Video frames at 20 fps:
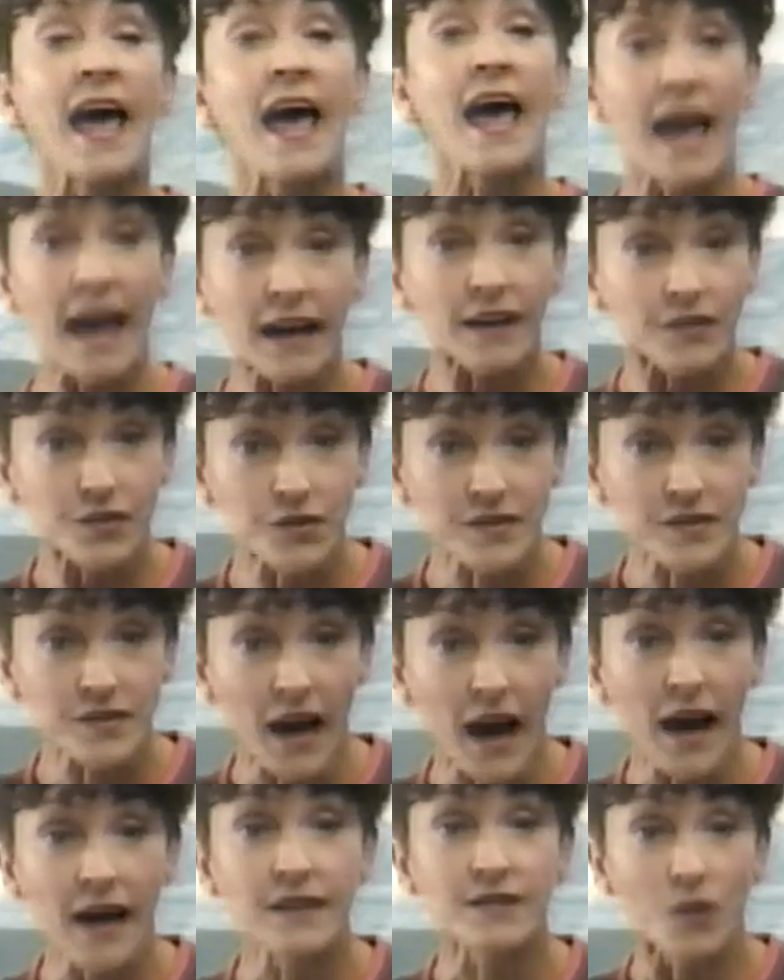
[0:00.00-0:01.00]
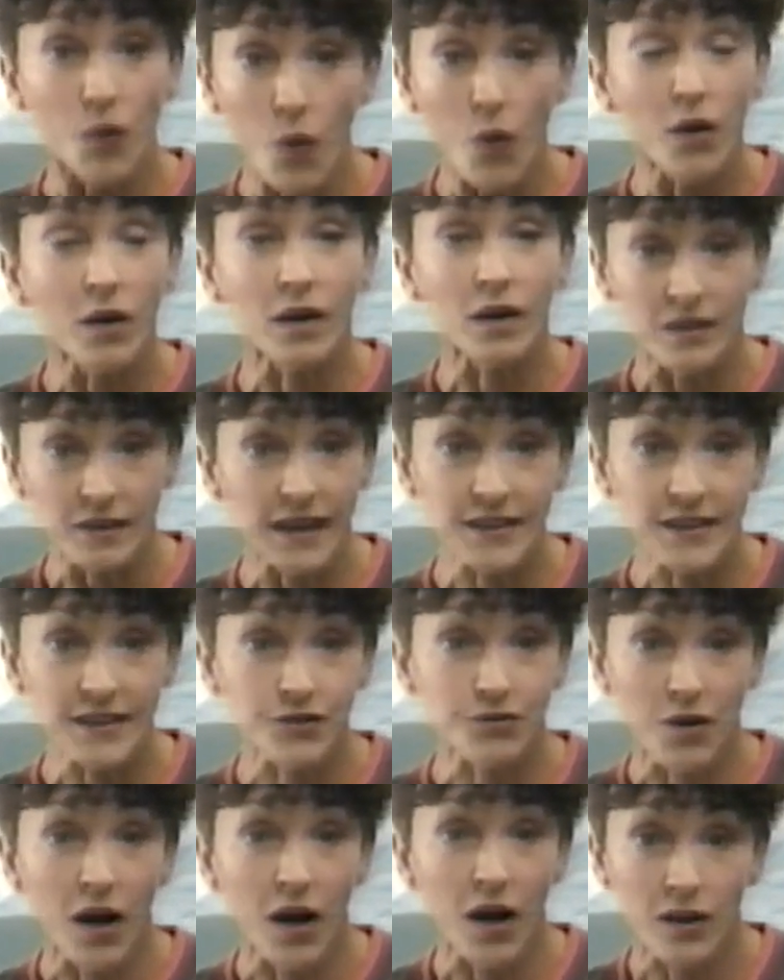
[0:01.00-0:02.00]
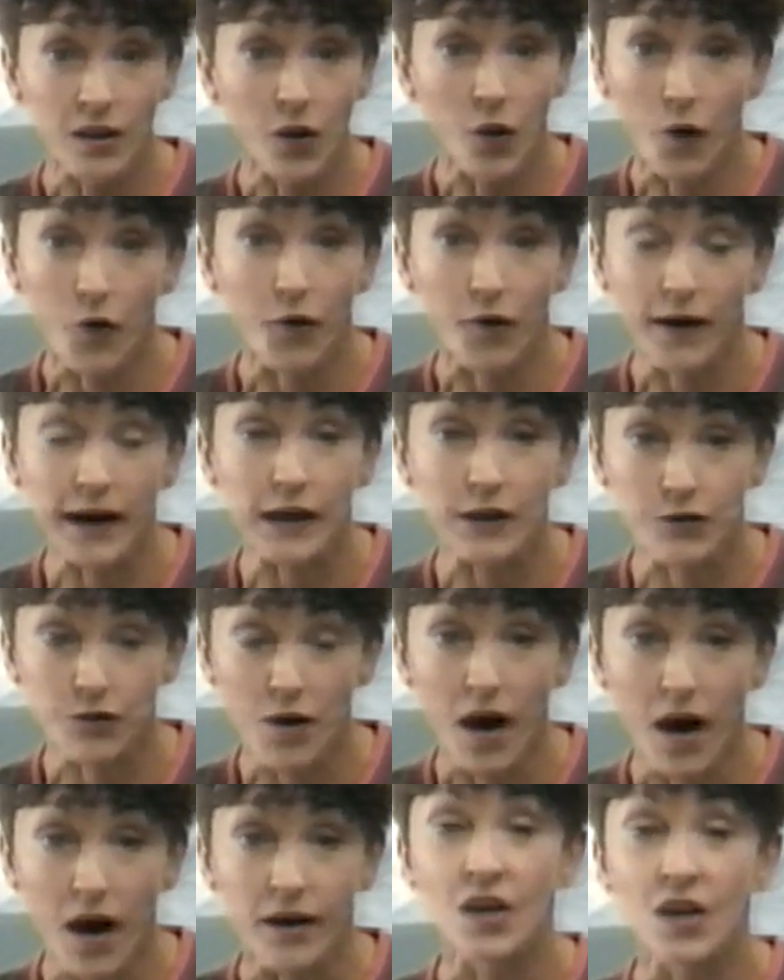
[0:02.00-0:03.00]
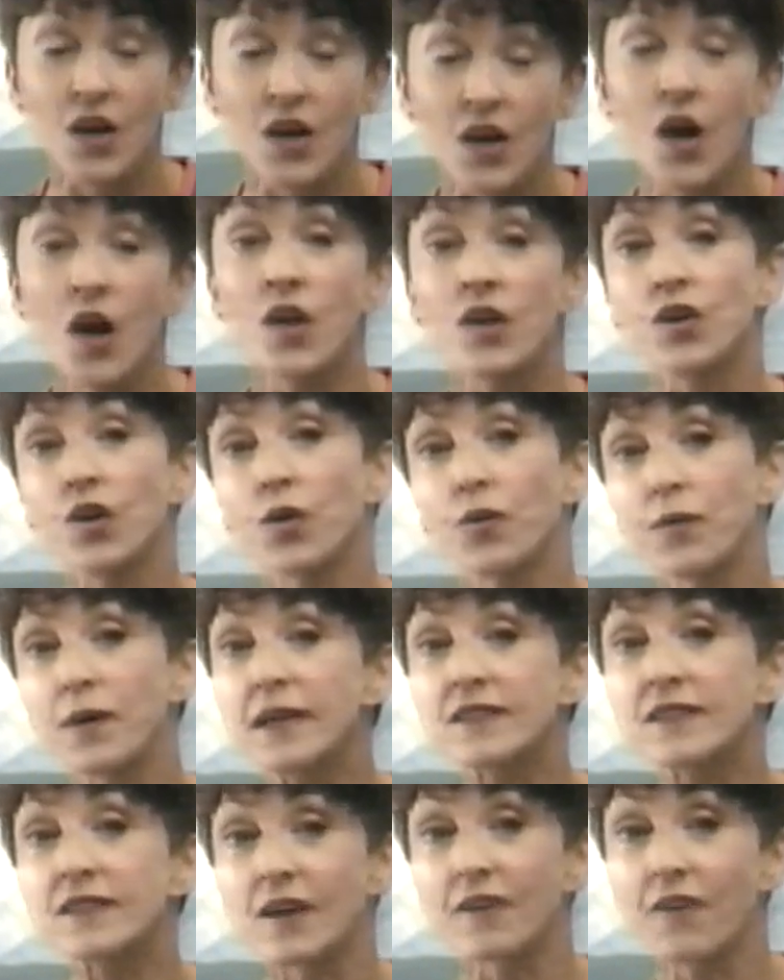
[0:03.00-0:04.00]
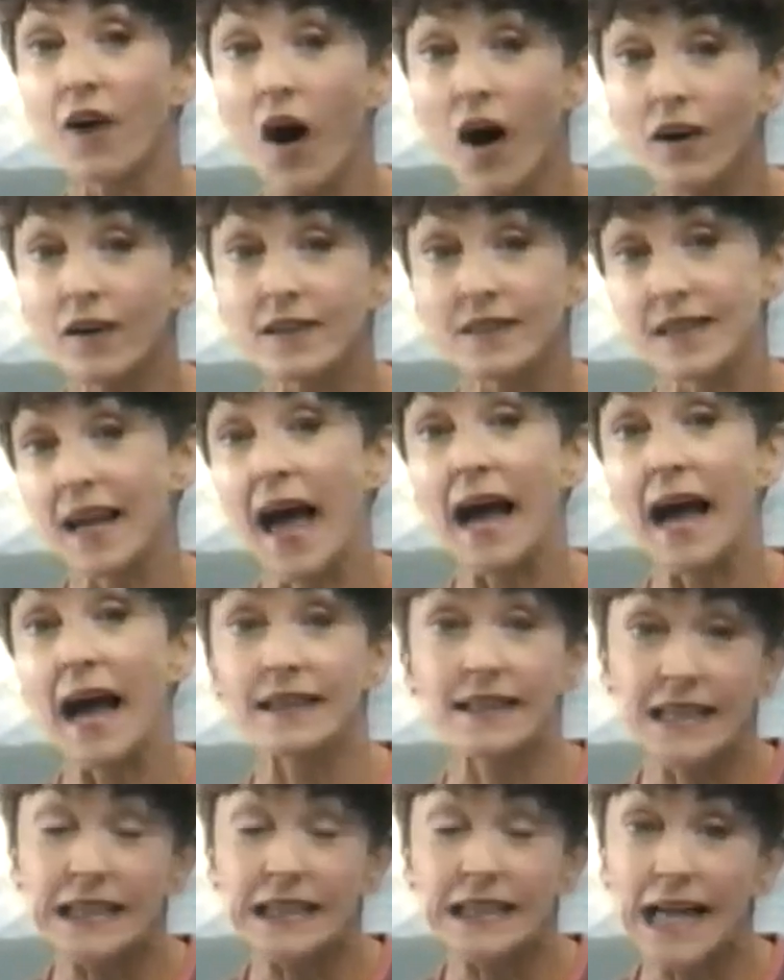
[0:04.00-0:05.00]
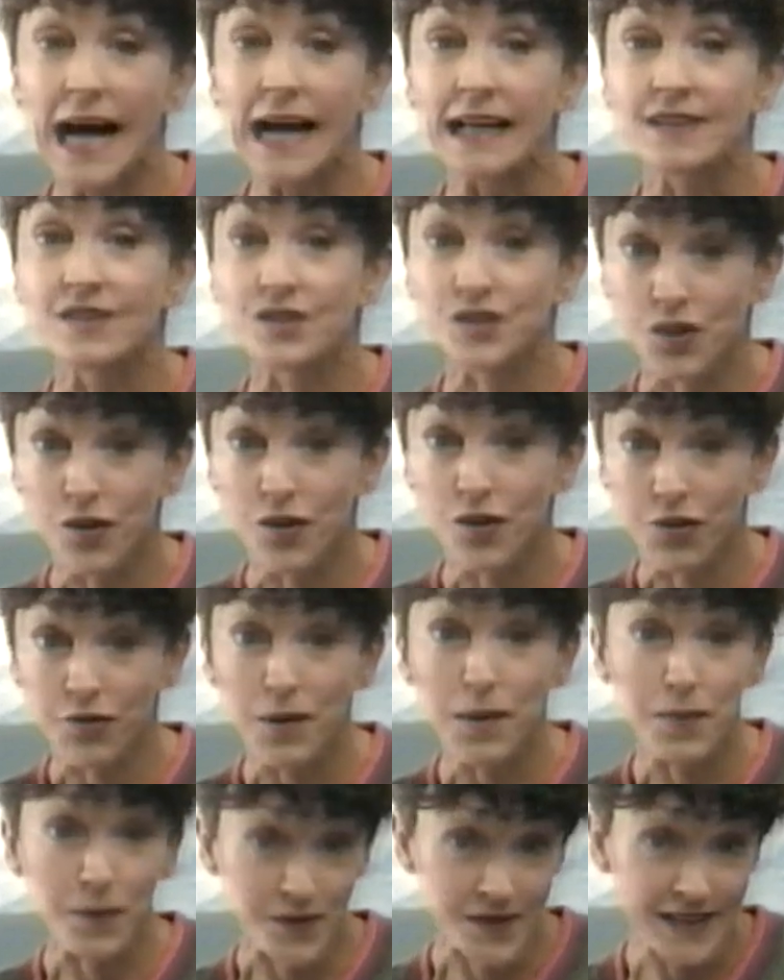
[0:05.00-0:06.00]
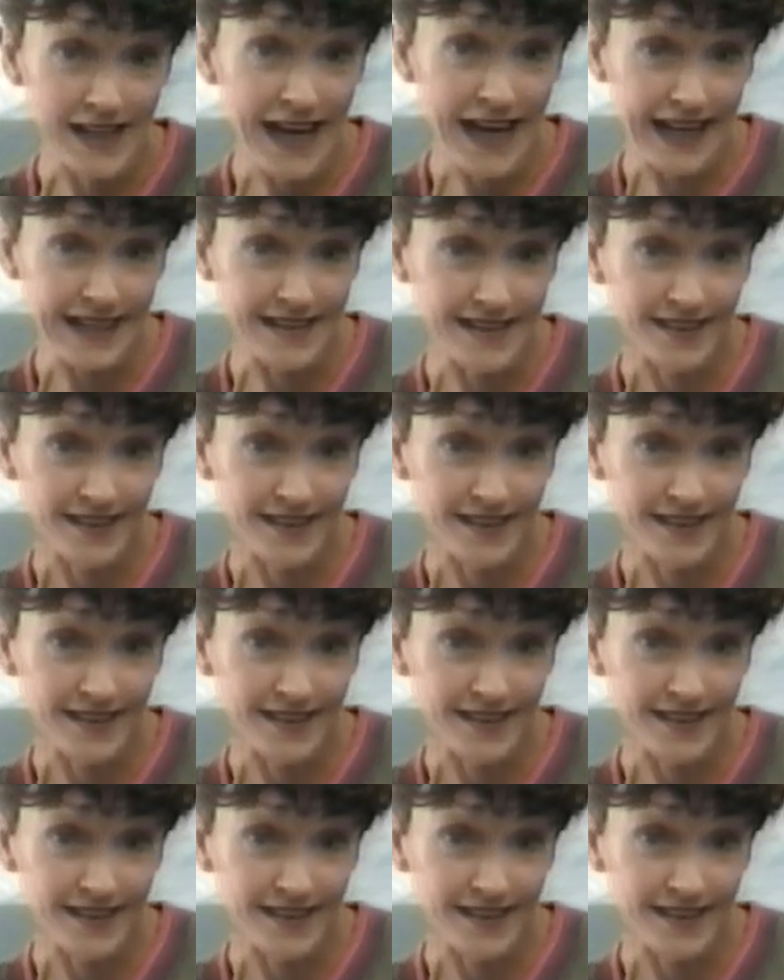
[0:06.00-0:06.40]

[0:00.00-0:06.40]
exercise, or cholesterol-lowering drugs, your risk of heart attack declines 2 to 3%.